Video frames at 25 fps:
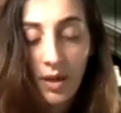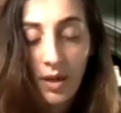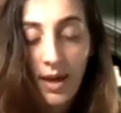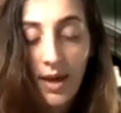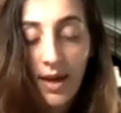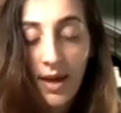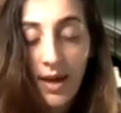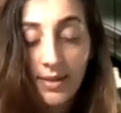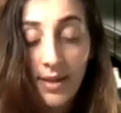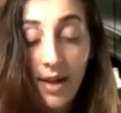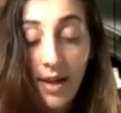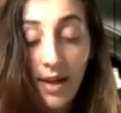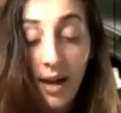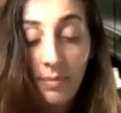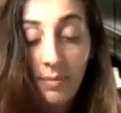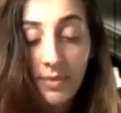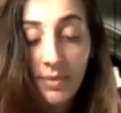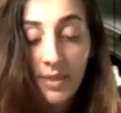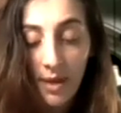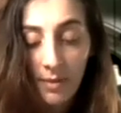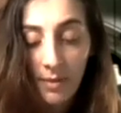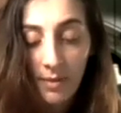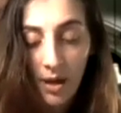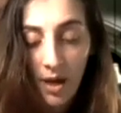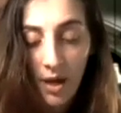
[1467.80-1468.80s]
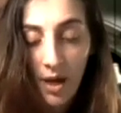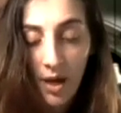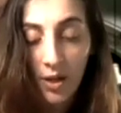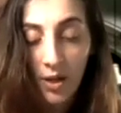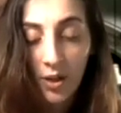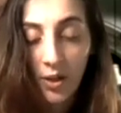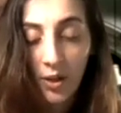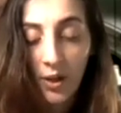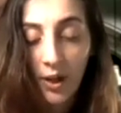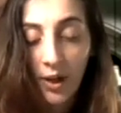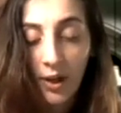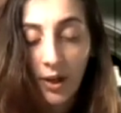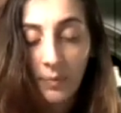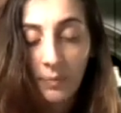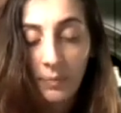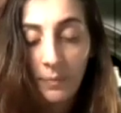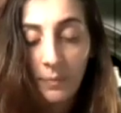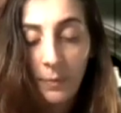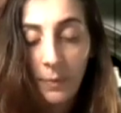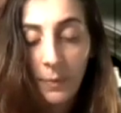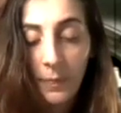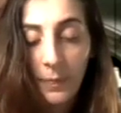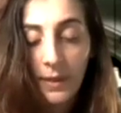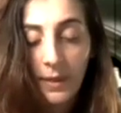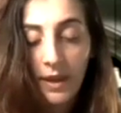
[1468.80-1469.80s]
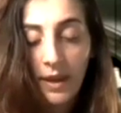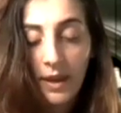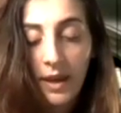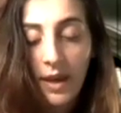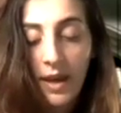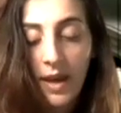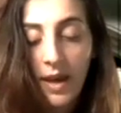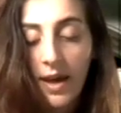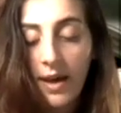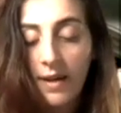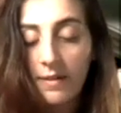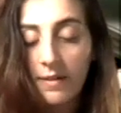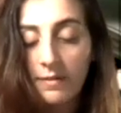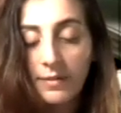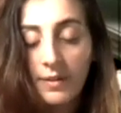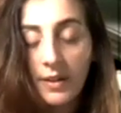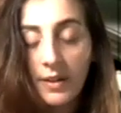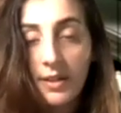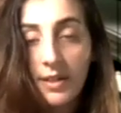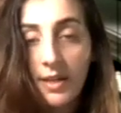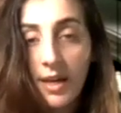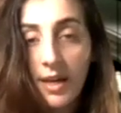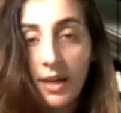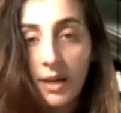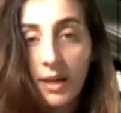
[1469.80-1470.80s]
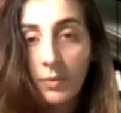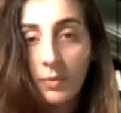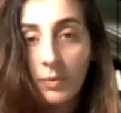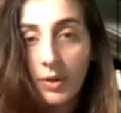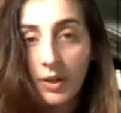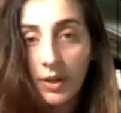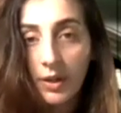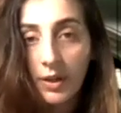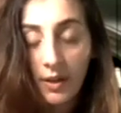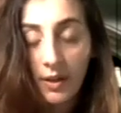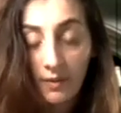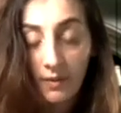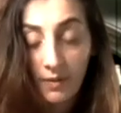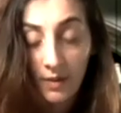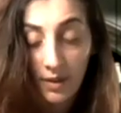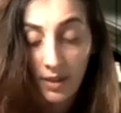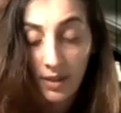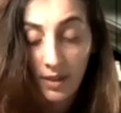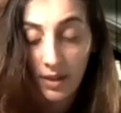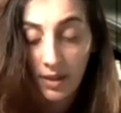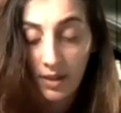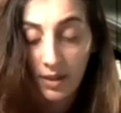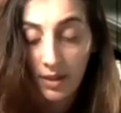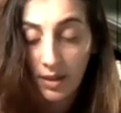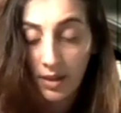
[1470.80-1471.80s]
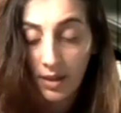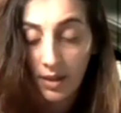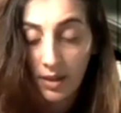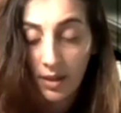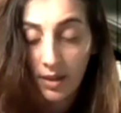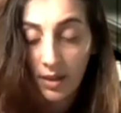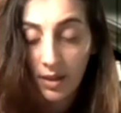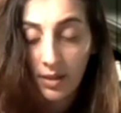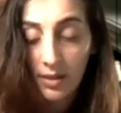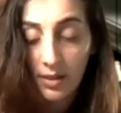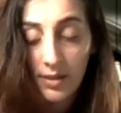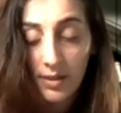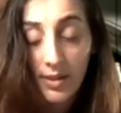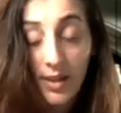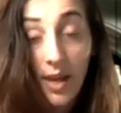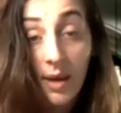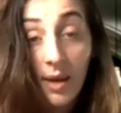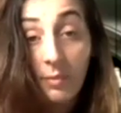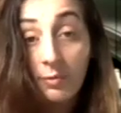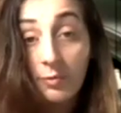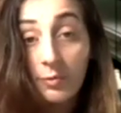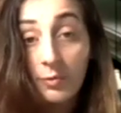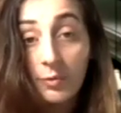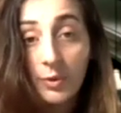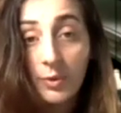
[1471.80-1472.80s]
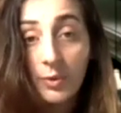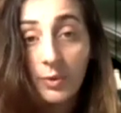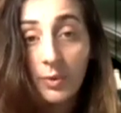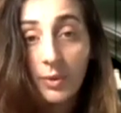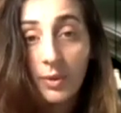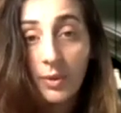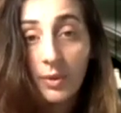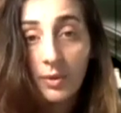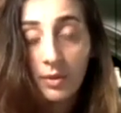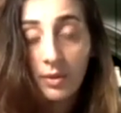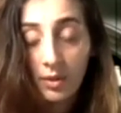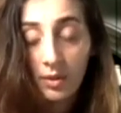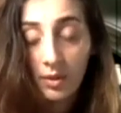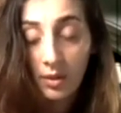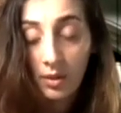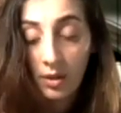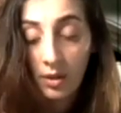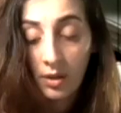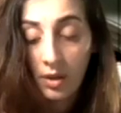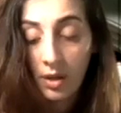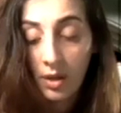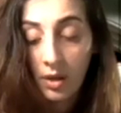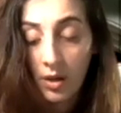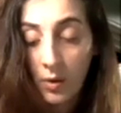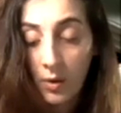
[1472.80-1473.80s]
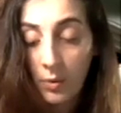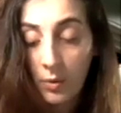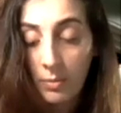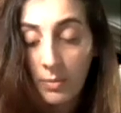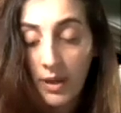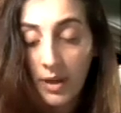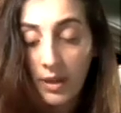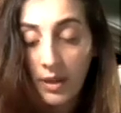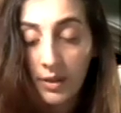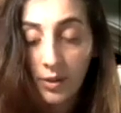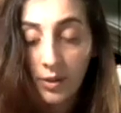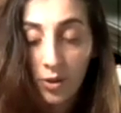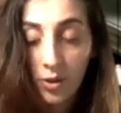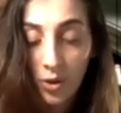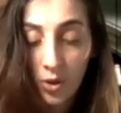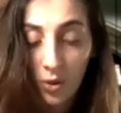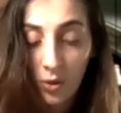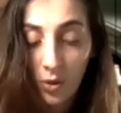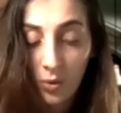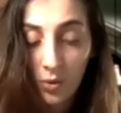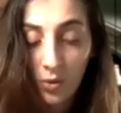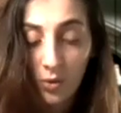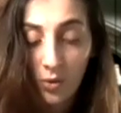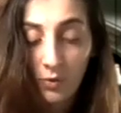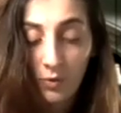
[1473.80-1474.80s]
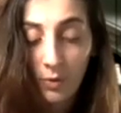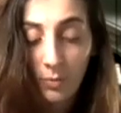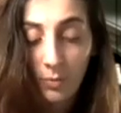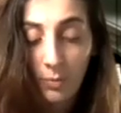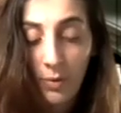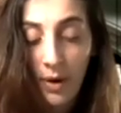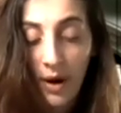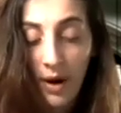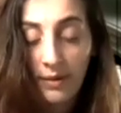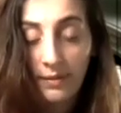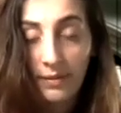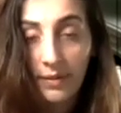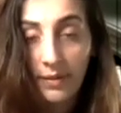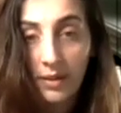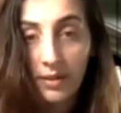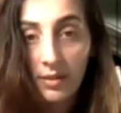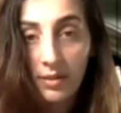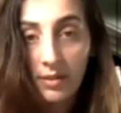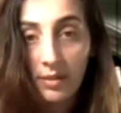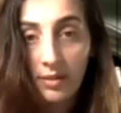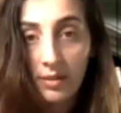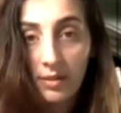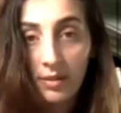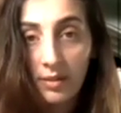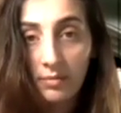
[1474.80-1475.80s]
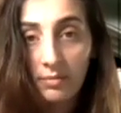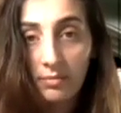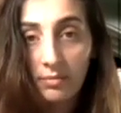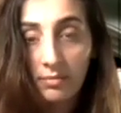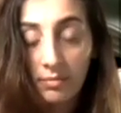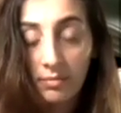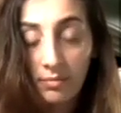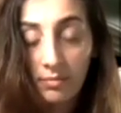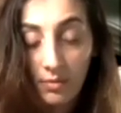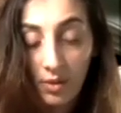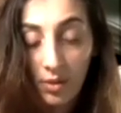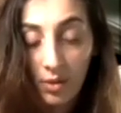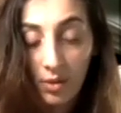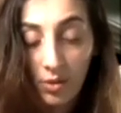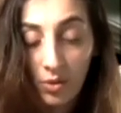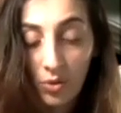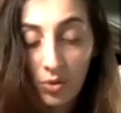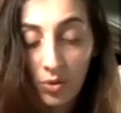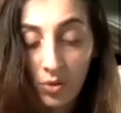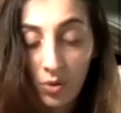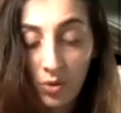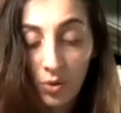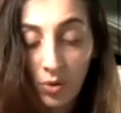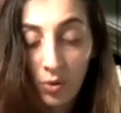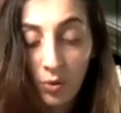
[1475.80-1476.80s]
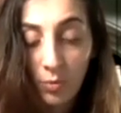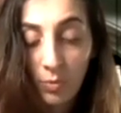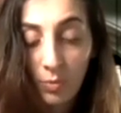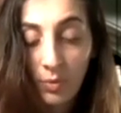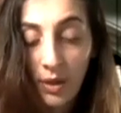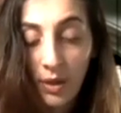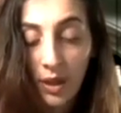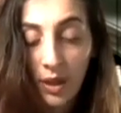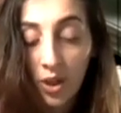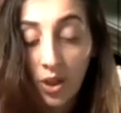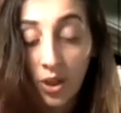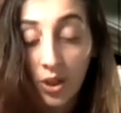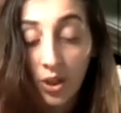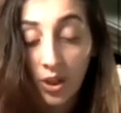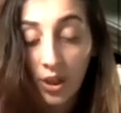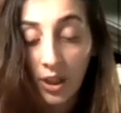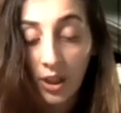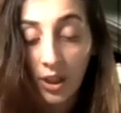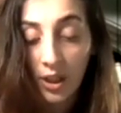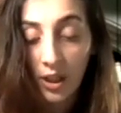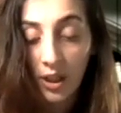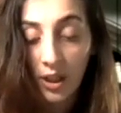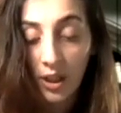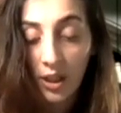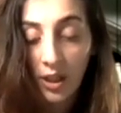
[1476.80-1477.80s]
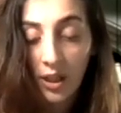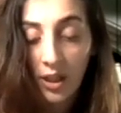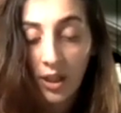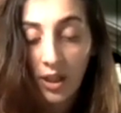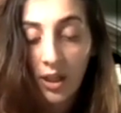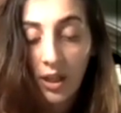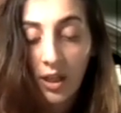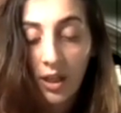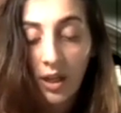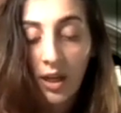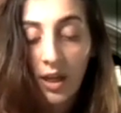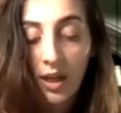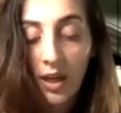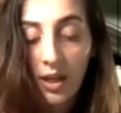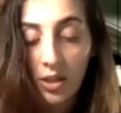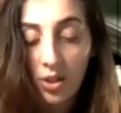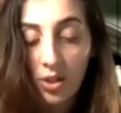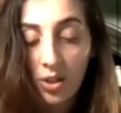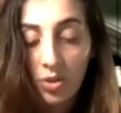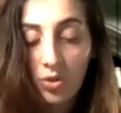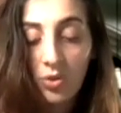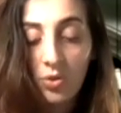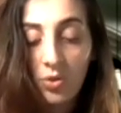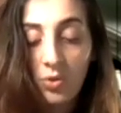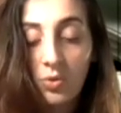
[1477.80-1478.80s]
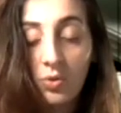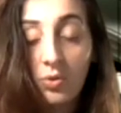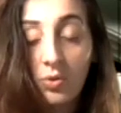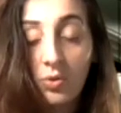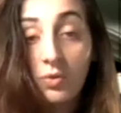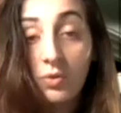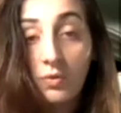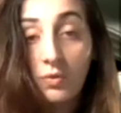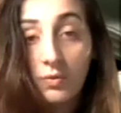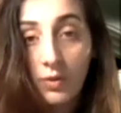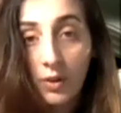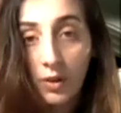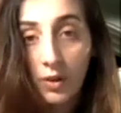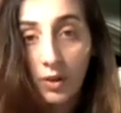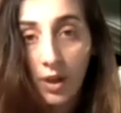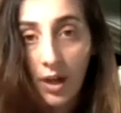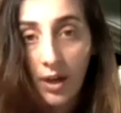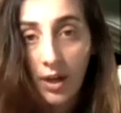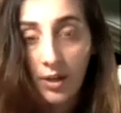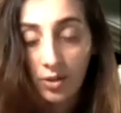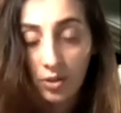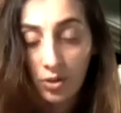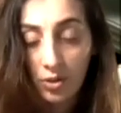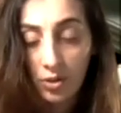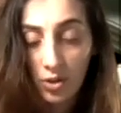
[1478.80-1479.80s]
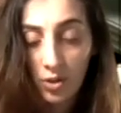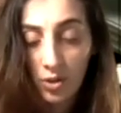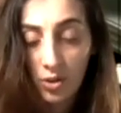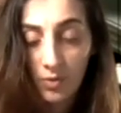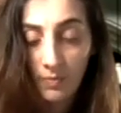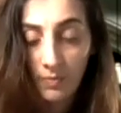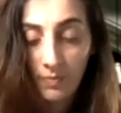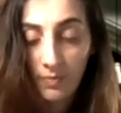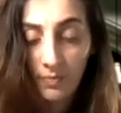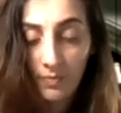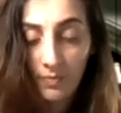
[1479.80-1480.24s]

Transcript: At times, I'm hungry. Every day, we're given the same food, oatmeal and juice for breakfast, soup, a cookie, and a juice for lunch,